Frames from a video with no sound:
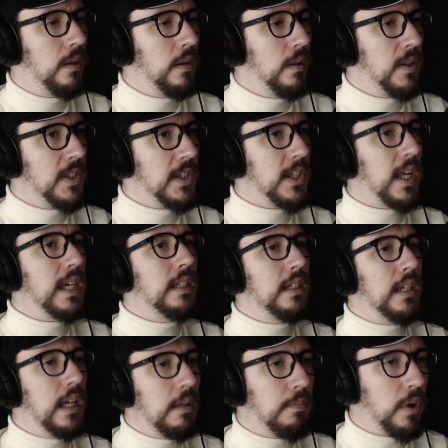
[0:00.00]
Sign
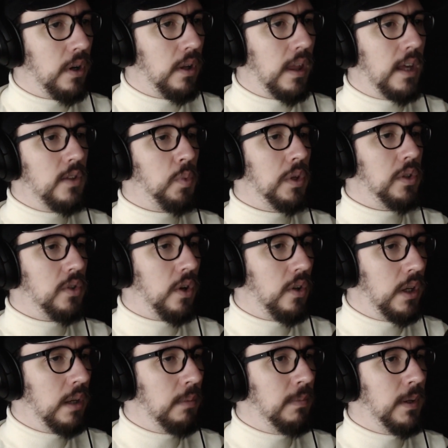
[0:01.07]
keeper, that's what he's
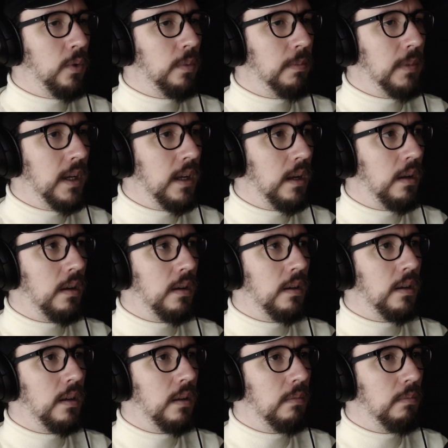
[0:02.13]
calling him, the old man.
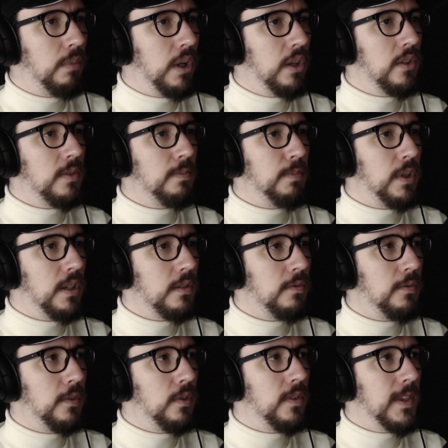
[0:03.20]
Brings
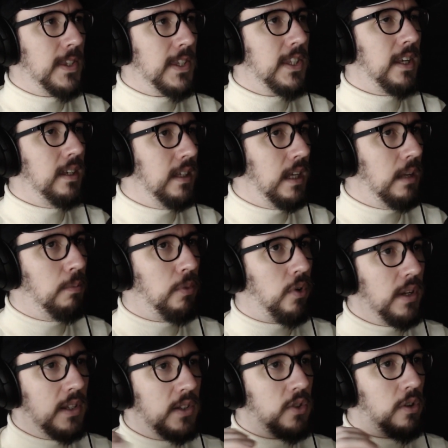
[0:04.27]
food to the sign keeper,
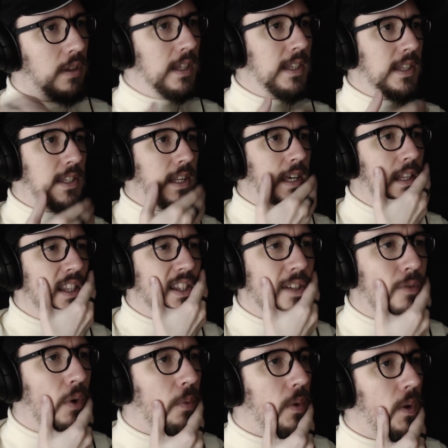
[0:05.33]
and he's got these signs
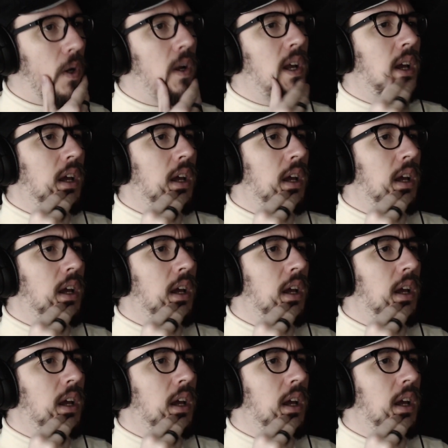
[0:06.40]
everywhere.